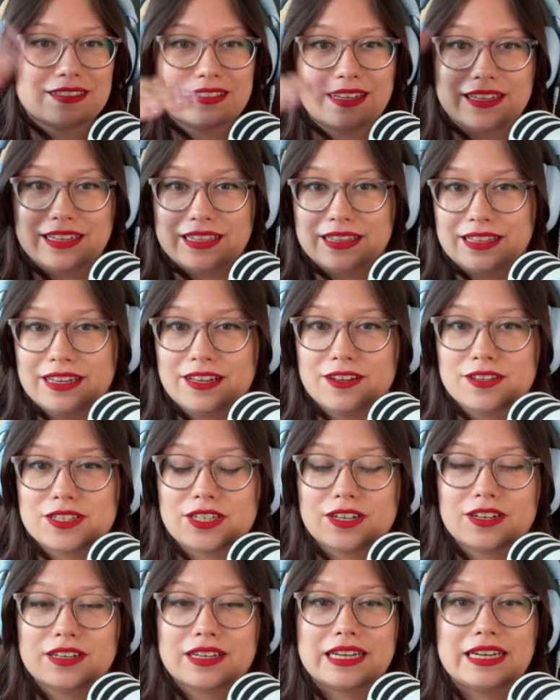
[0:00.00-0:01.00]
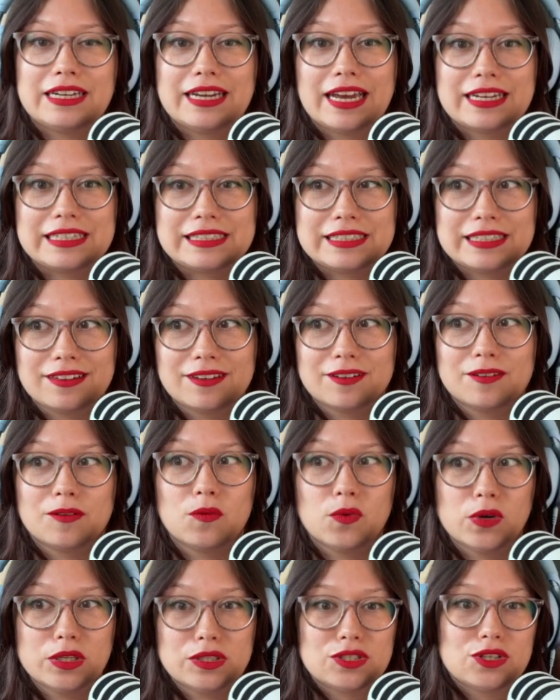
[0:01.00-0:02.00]
Like, and they all start connecting
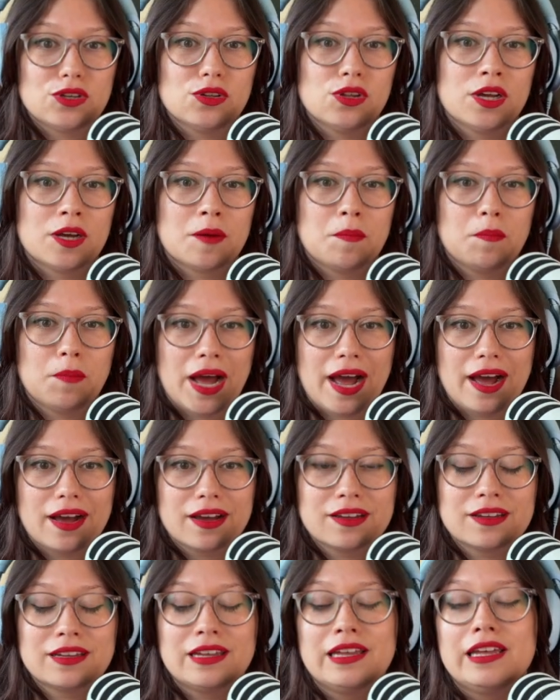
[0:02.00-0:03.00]
once you look back.